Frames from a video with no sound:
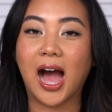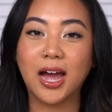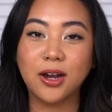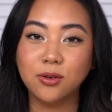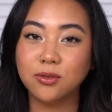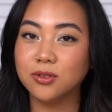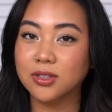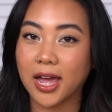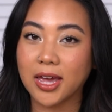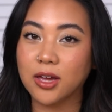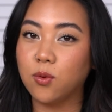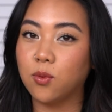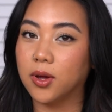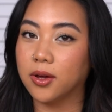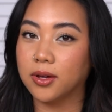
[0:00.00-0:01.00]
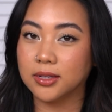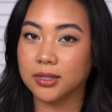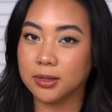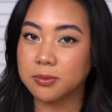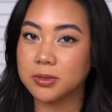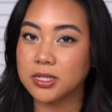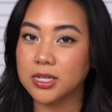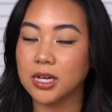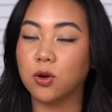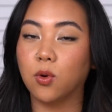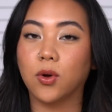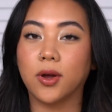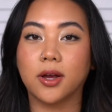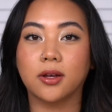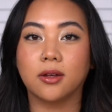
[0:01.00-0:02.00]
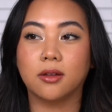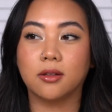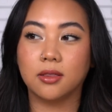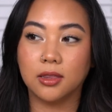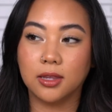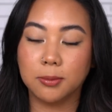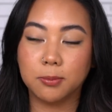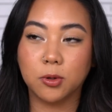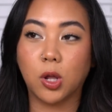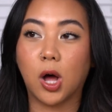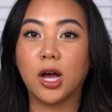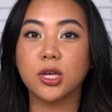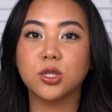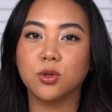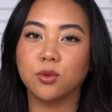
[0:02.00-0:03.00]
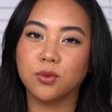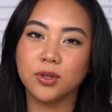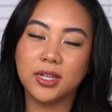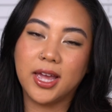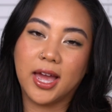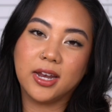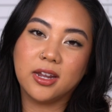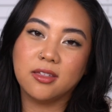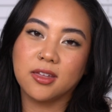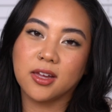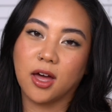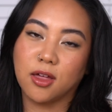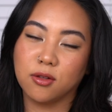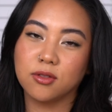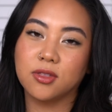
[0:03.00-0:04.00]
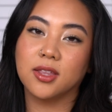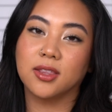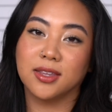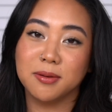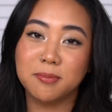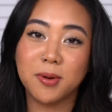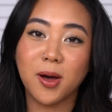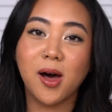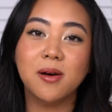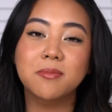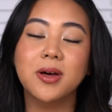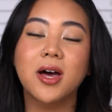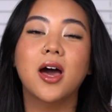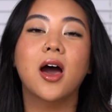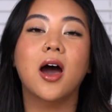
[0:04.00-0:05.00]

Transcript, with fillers: I don't like wearing lipstick or lip gloss or really anything other than lip balm